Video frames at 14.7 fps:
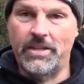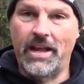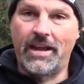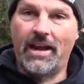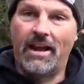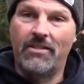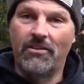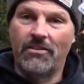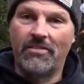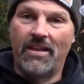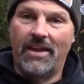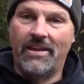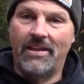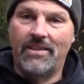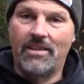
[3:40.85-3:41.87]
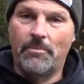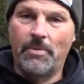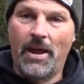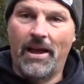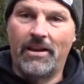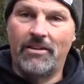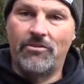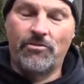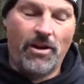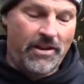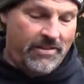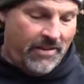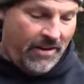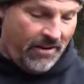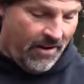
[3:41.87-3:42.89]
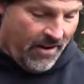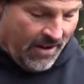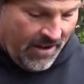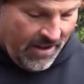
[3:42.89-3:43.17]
what that guy looks like in the package right there.